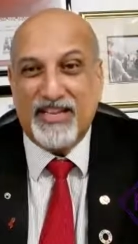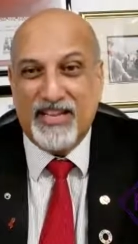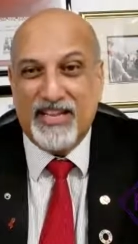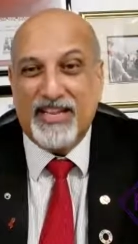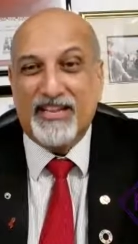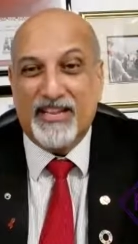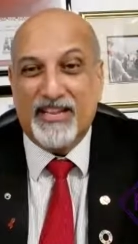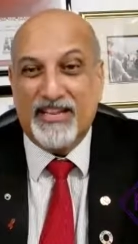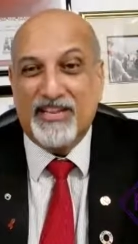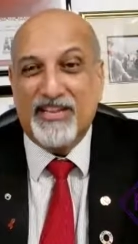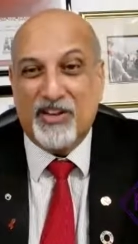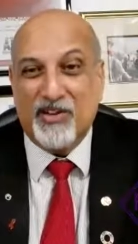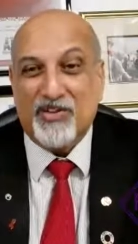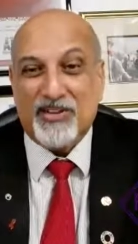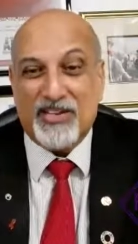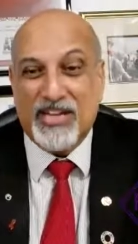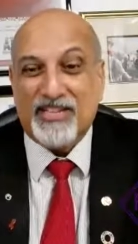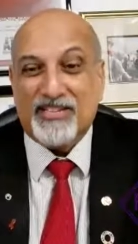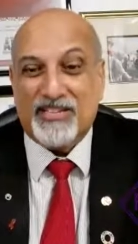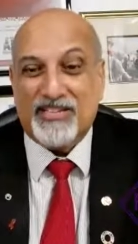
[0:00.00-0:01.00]
And
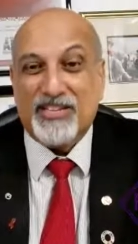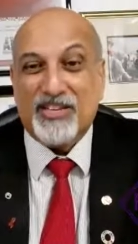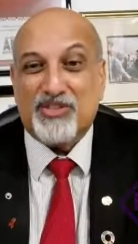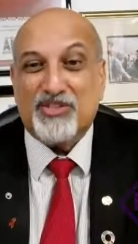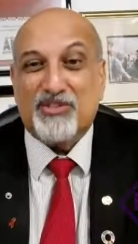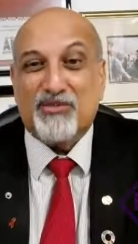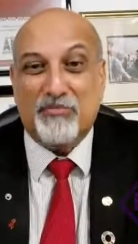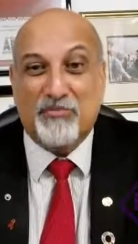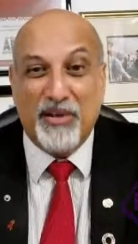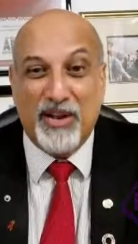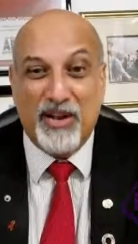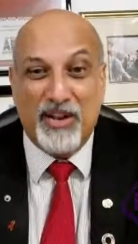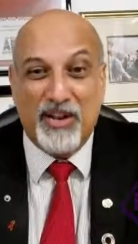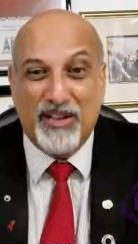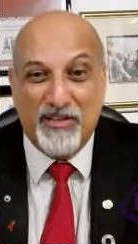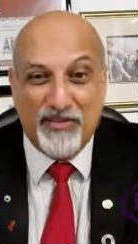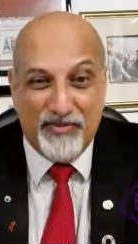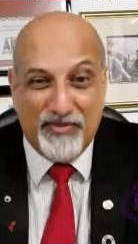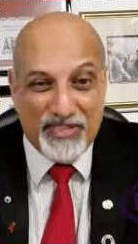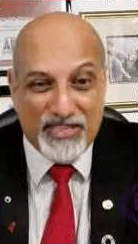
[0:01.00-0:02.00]
that's just to
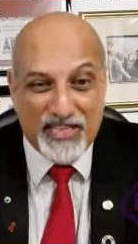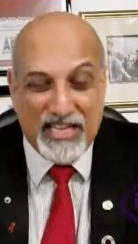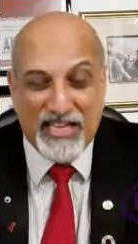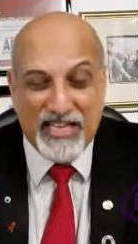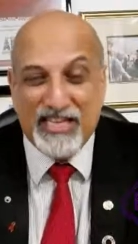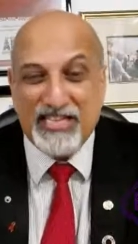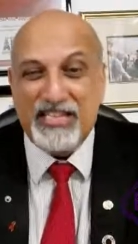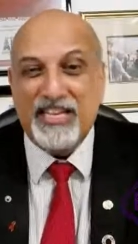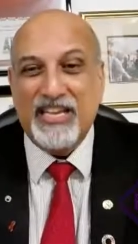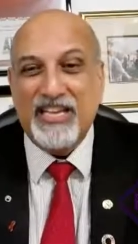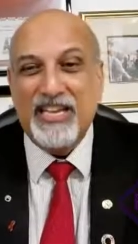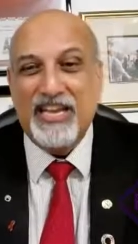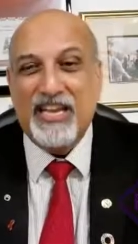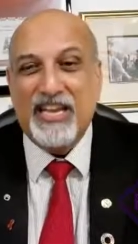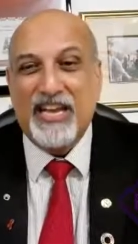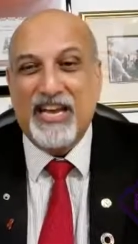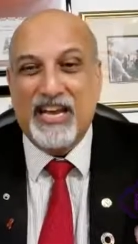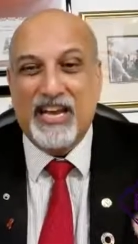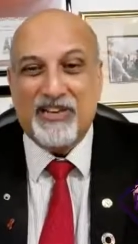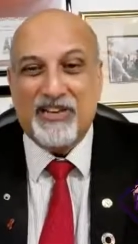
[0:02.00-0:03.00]
build the facility
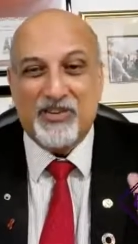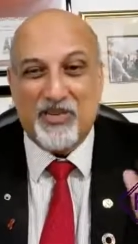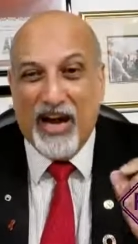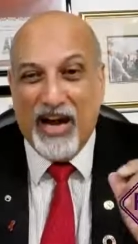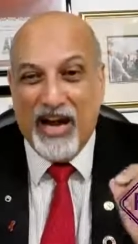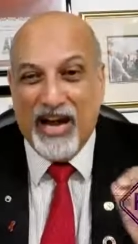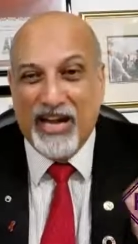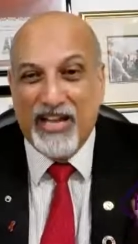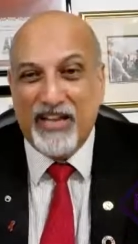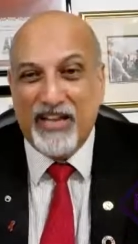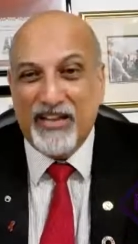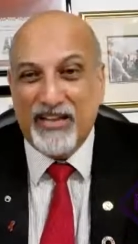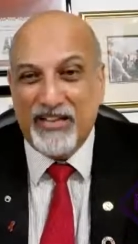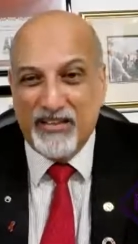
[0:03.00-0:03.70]
and to hire